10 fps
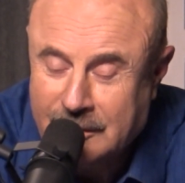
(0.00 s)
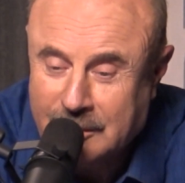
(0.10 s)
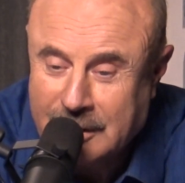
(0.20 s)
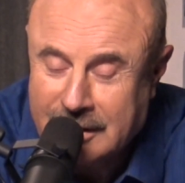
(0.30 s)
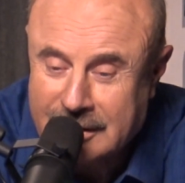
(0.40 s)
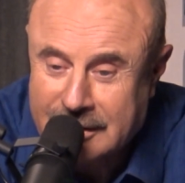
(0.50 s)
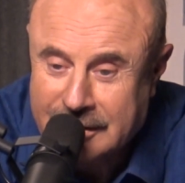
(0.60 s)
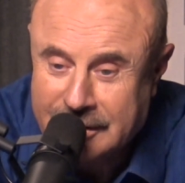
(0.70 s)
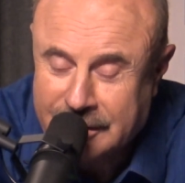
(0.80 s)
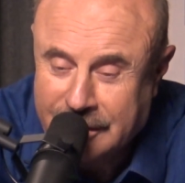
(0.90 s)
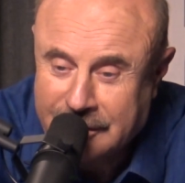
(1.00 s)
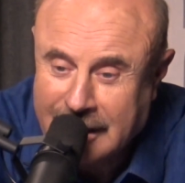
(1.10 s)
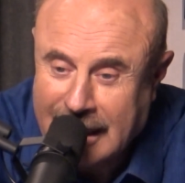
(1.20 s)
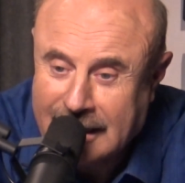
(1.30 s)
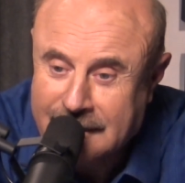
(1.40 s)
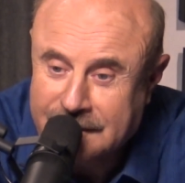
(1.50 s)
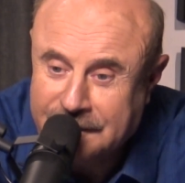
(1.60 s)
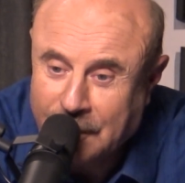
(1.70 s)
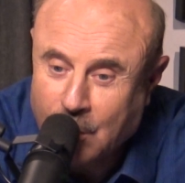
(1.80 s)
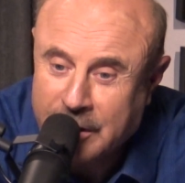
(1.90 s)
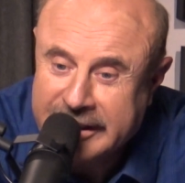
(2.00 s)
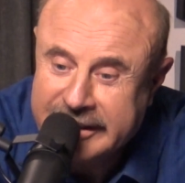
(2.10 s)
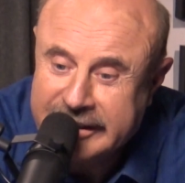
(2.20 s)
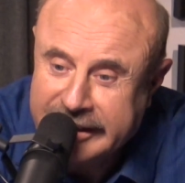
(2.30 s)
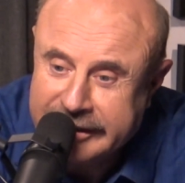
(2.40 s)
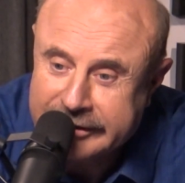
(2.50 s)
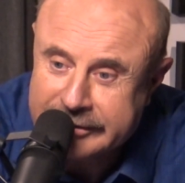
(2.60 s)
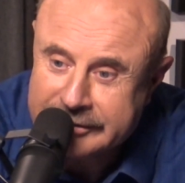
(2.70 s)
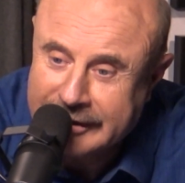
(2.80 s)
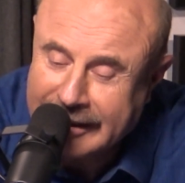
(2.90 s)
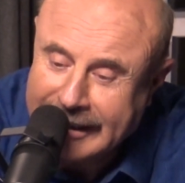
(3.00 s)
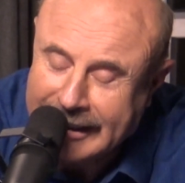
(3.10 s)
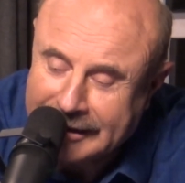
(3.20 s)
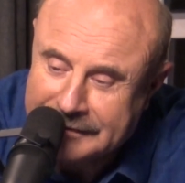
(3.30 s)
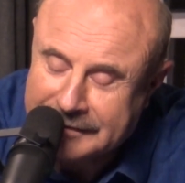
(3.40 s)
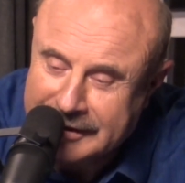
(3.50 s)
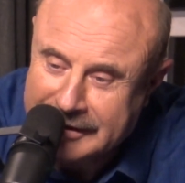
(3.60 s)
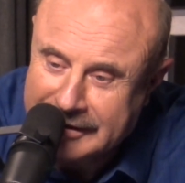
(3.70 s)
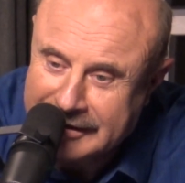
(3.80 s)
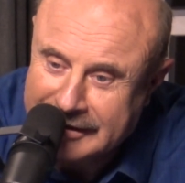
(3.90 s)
Well, you got 40 years left.